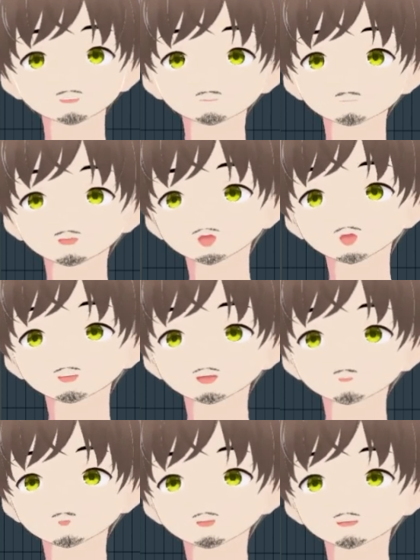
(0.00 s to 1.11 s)
We'll come back
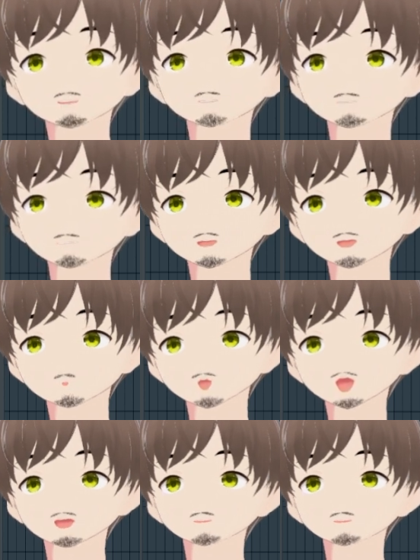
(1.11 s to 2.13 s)
to it and I'll show you why.